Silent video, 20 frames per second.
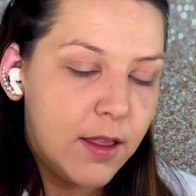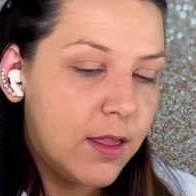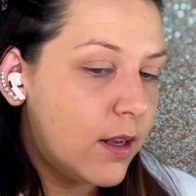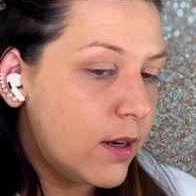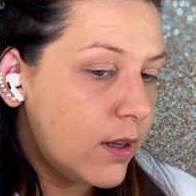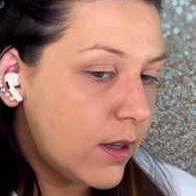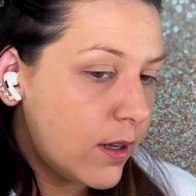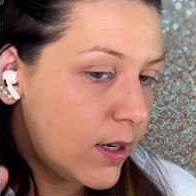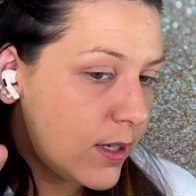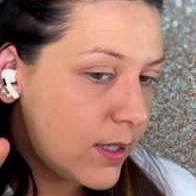Then
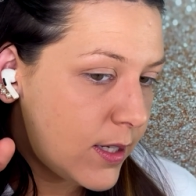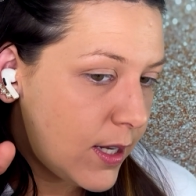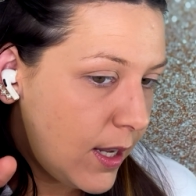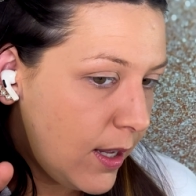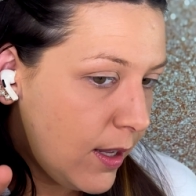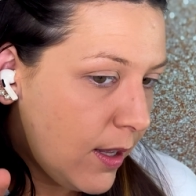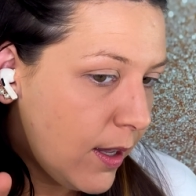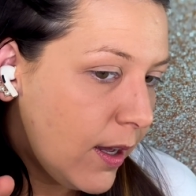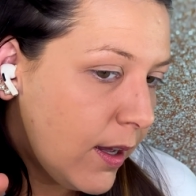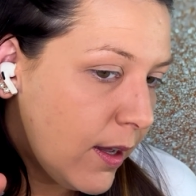I'm going to
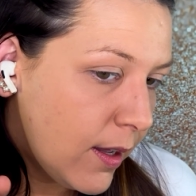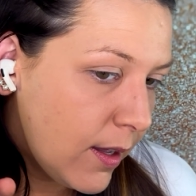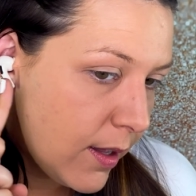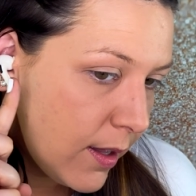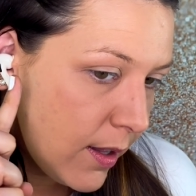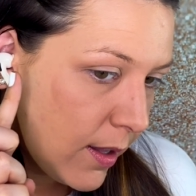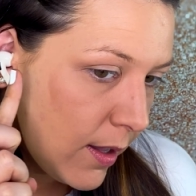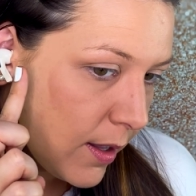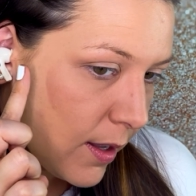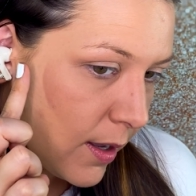take it
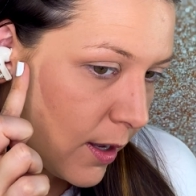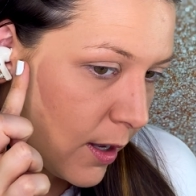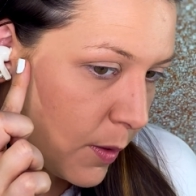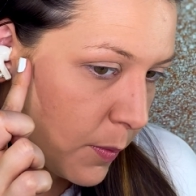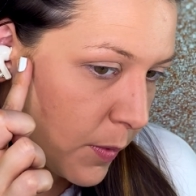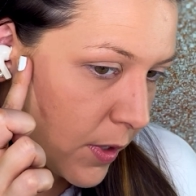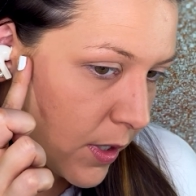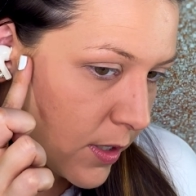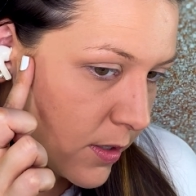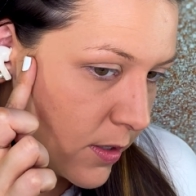and
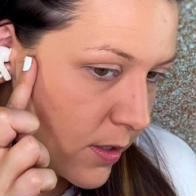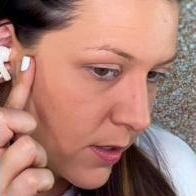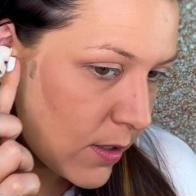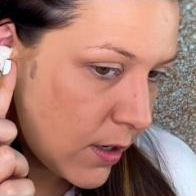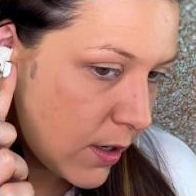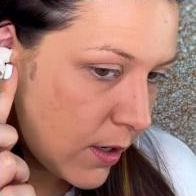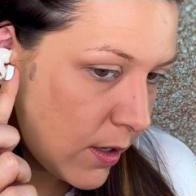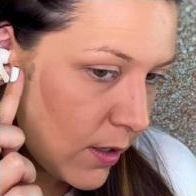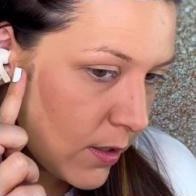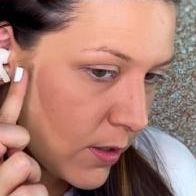I'm going to
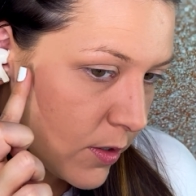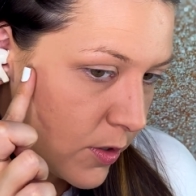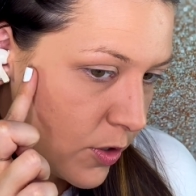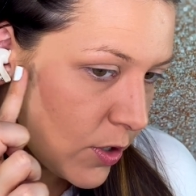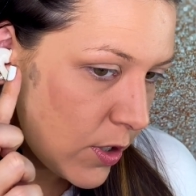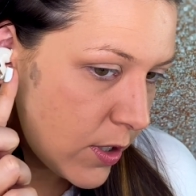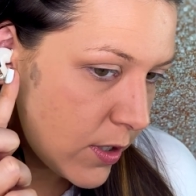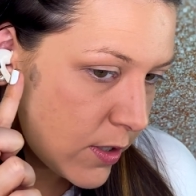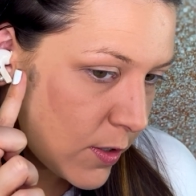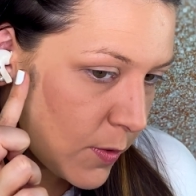start
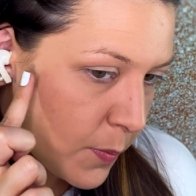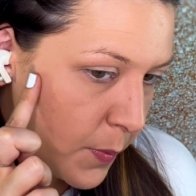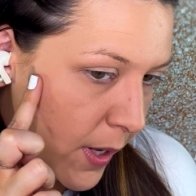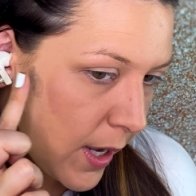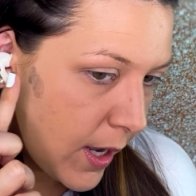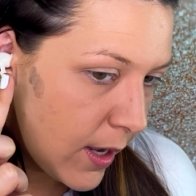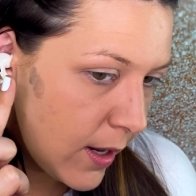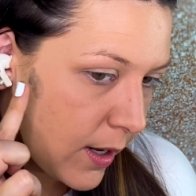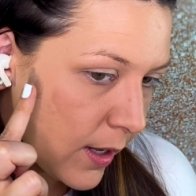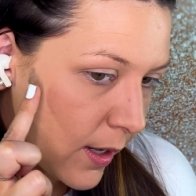just
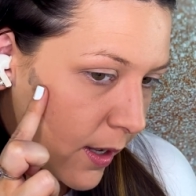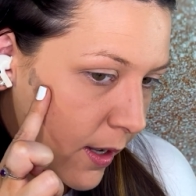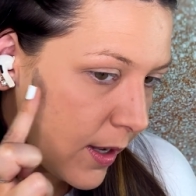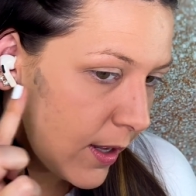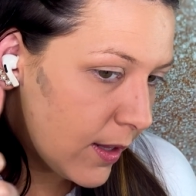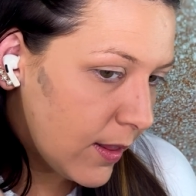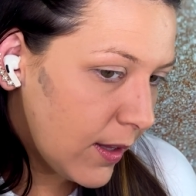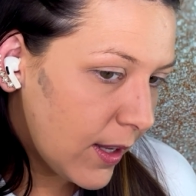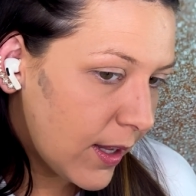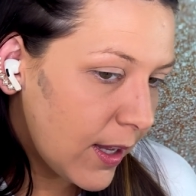patting it,
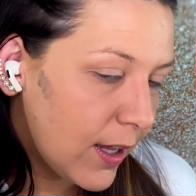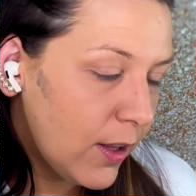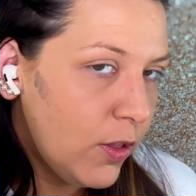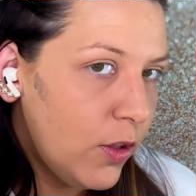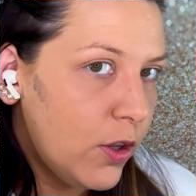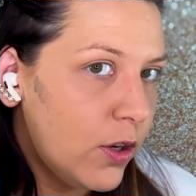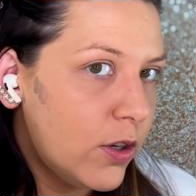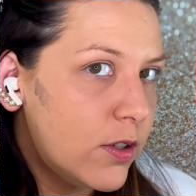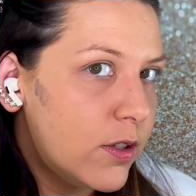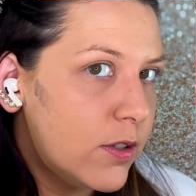and like it
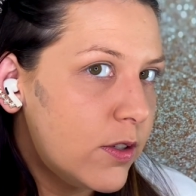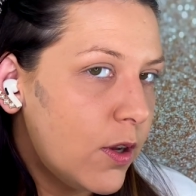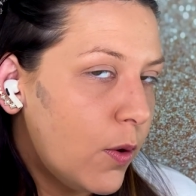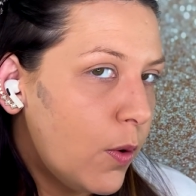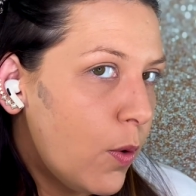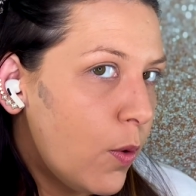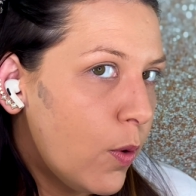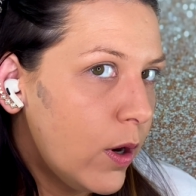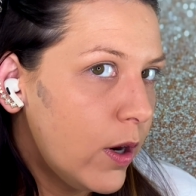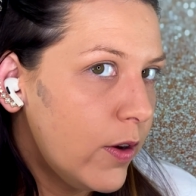looks so
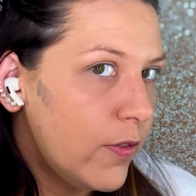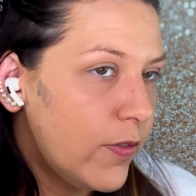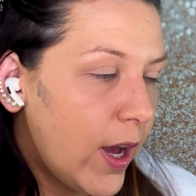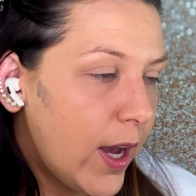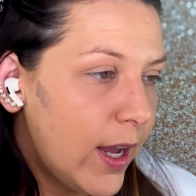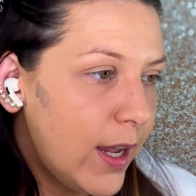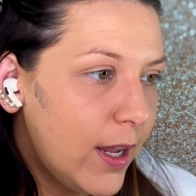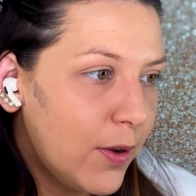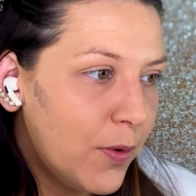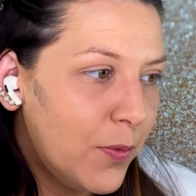
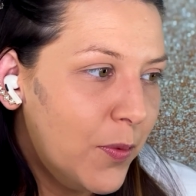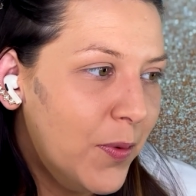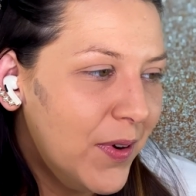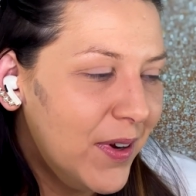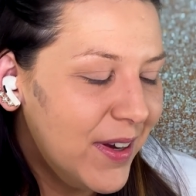horrifying.